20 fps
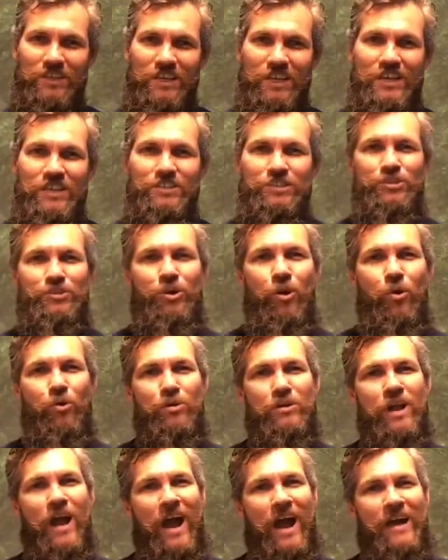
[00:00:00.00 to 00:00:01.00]
to know
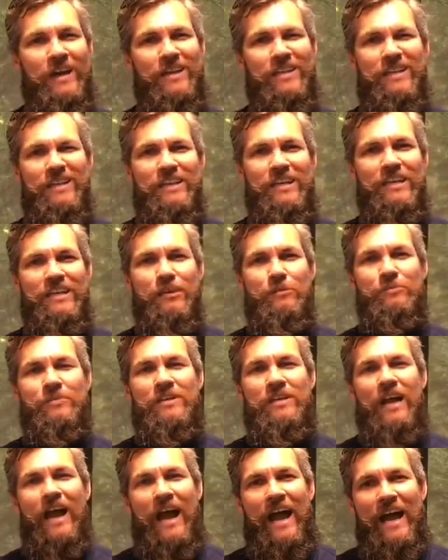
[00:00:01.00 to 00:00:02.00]
God and let him
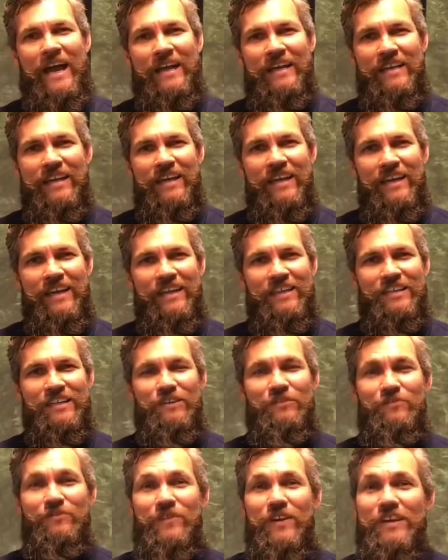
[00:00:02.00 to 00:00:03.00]
guide and
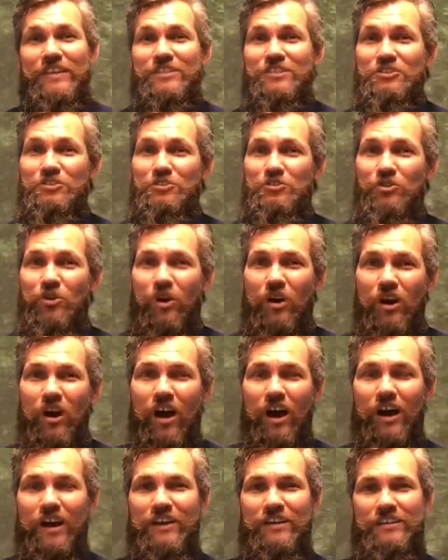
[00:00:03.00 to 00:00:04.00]
convict your
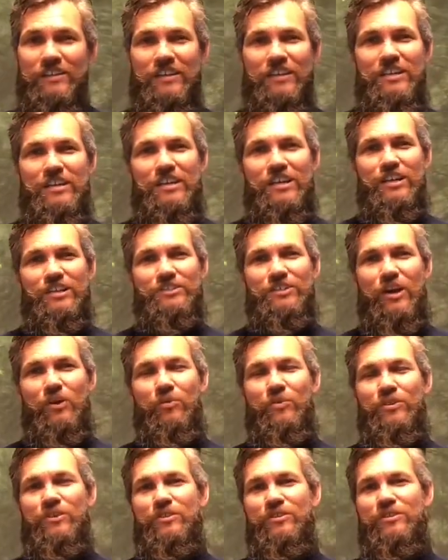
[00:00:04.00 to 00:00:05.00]
heart so that
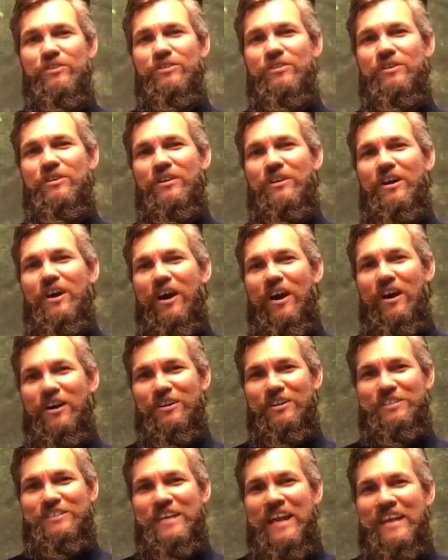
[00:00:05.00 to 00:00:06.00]
when you're are
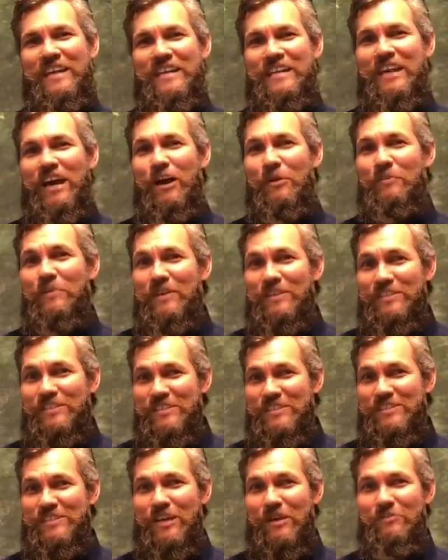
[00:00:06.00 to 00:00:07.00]
standing up to
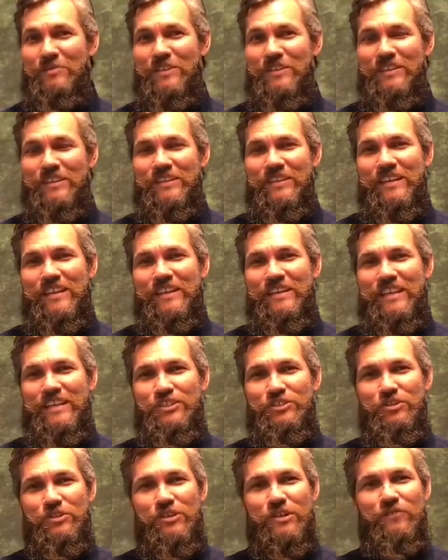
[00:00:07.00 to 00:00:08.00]
something, that
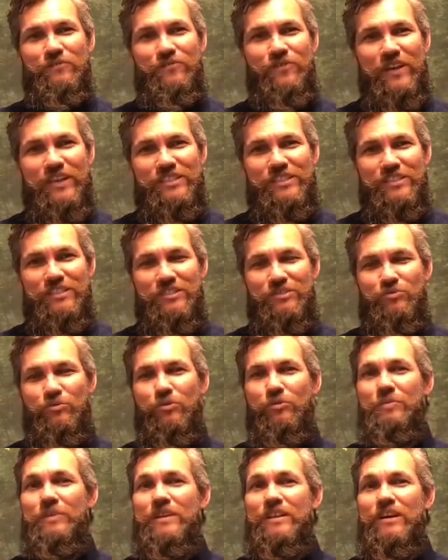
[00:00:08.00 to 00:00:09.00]
your convictions will
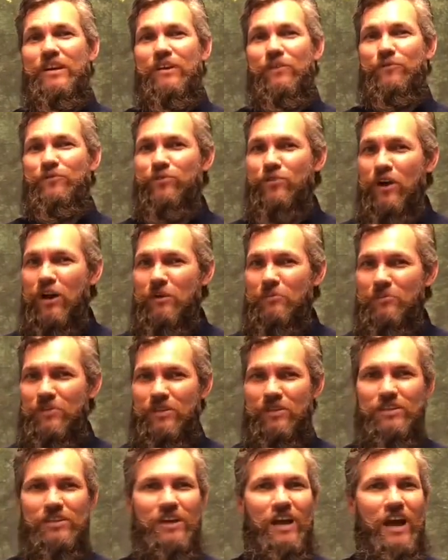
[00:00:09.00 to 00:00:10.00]
be there from
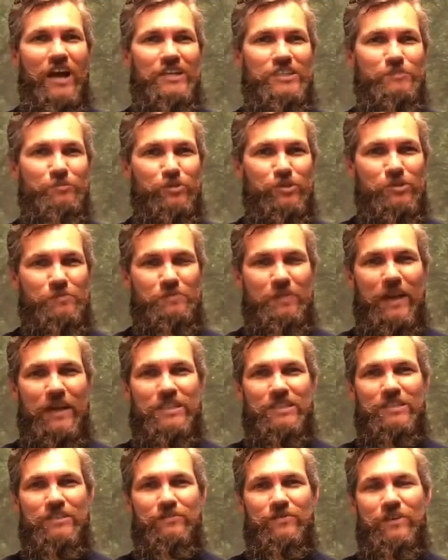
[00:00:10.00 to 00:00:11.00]
God's
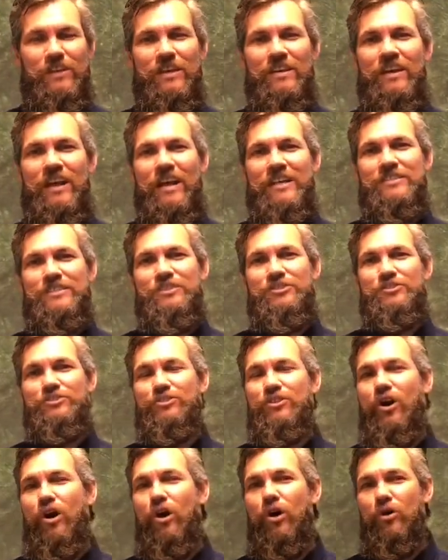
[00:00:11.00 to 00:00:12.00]
perspective and not just
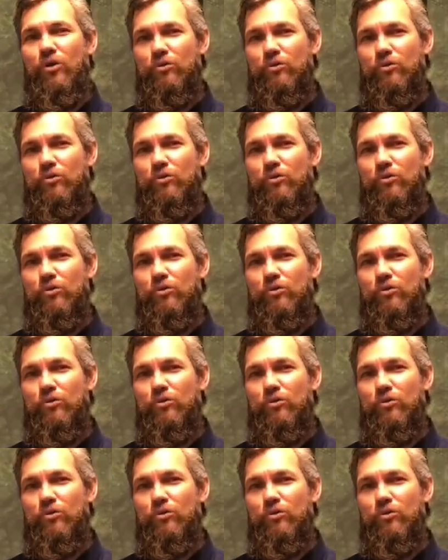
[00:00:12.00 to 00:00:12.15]
your own